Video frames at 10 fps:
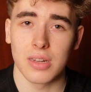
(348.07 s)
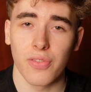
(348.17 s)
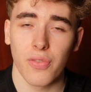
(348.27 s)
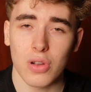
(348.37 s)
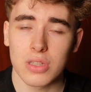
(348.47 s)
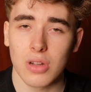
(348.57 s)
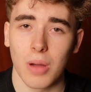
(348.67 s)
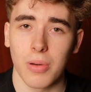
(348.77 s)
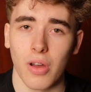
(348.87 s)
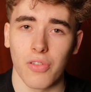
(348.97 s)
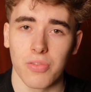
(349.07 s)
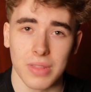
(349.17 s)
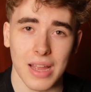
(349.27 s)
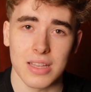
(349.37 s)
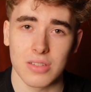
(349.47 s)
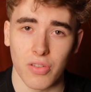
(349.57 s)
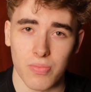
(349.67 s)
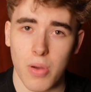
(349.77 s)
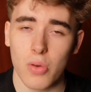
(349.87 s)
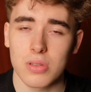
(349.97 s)
in the first couple of days
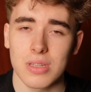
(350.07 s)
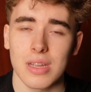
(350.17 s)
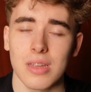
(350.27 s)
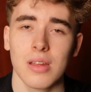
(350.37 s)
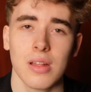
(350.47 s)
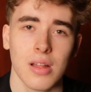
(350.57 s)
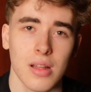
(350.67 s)
of posting,